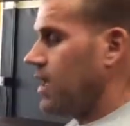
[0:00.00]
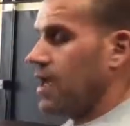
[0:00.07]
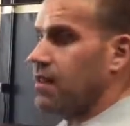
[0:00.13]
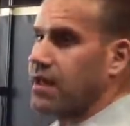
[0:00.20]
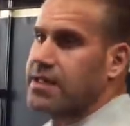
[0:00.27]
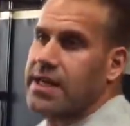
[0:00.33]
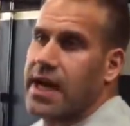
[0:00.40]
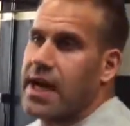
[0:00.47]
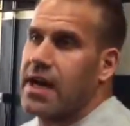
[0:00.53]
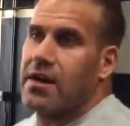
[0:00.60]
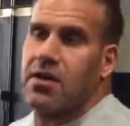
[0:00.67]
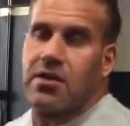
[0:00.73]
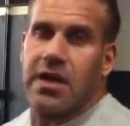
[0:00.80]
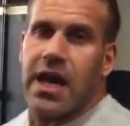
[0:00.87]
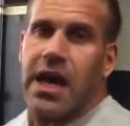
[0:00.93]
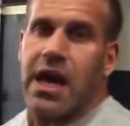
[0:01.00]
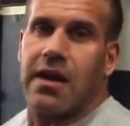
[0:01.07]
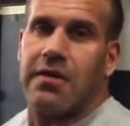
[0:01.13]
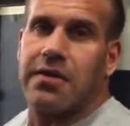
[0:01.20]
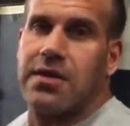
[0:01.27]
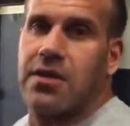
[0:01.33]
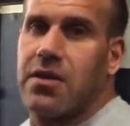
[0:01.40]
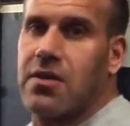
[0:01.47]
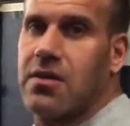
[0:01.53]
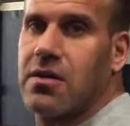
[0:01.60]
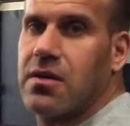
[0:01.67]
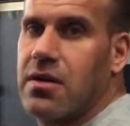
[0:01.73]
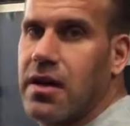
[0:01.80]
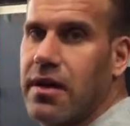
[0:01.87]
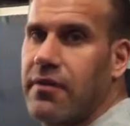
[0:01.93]
And listen, I had no calves, so
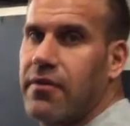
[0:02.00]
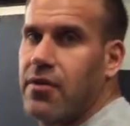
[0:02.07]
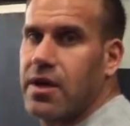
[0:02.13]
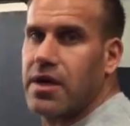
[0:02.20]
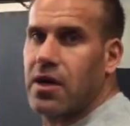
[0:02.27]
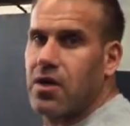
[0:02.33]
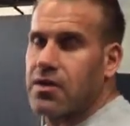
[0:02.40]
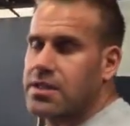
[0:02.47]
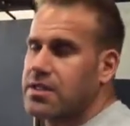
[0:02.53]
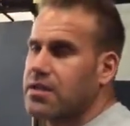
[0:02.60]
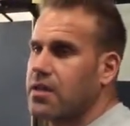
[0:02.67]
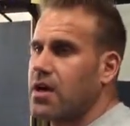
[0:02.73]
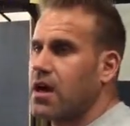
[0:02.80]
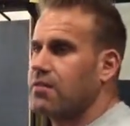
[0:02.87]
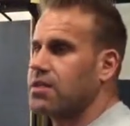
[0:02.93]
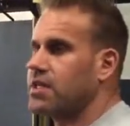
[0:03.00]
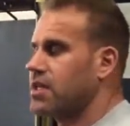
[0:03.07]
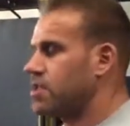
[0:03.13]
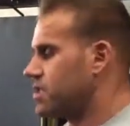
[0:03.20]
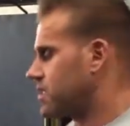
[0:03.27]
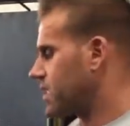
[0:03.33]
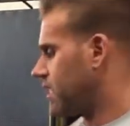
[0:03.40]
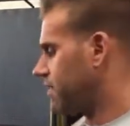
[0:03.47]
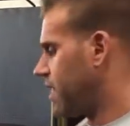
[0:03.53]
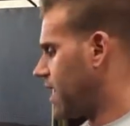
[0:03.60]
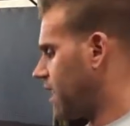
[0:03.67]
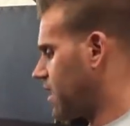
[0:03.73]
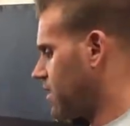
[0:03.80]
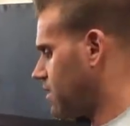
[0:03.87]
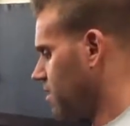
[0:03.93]
everyone knows the conversations I've
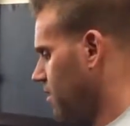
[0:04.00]
had.